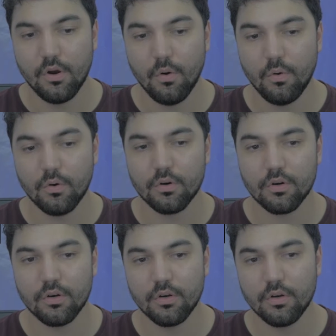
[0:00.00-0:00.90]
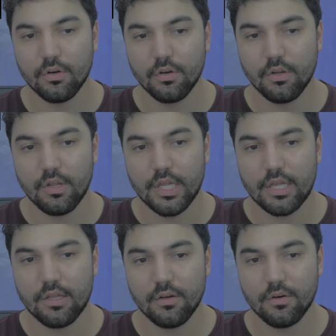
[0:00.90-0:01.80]
Or
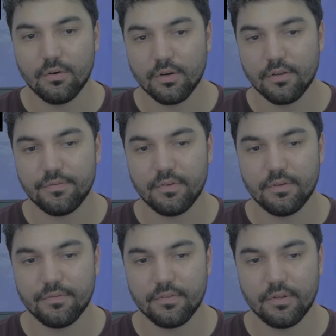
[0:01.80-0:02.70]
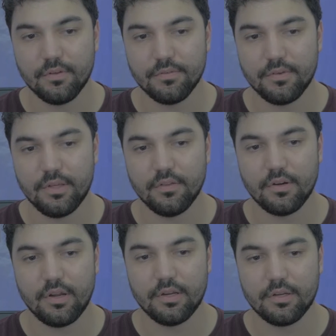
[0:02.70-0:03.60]
if
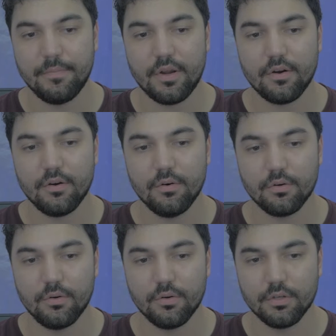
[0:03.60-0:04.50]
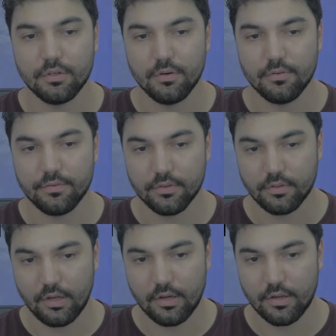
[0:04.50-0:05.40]
either Kamara or Gordon go for a
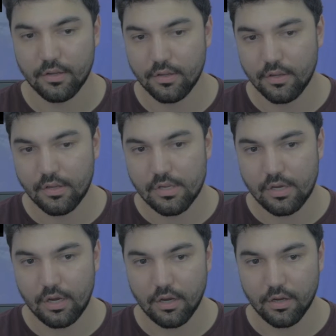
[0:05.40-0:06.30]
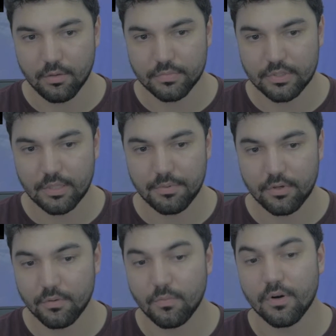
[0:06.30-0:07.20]
lot, skip out
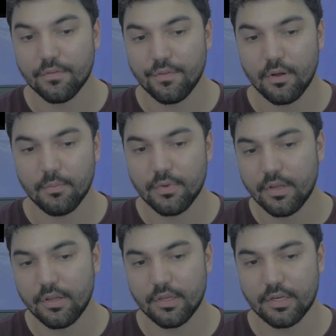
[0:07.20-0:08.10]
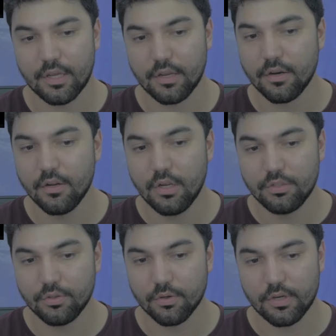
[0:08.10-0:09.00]
on one of them and then get
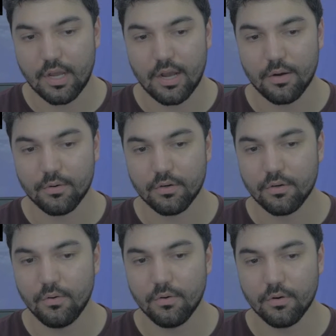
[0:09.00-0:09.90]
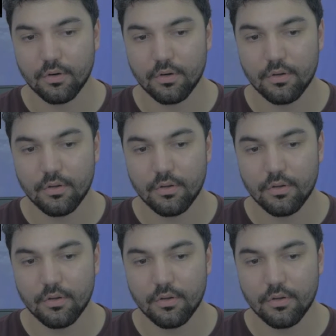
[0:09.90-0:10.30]
Jordan Howard or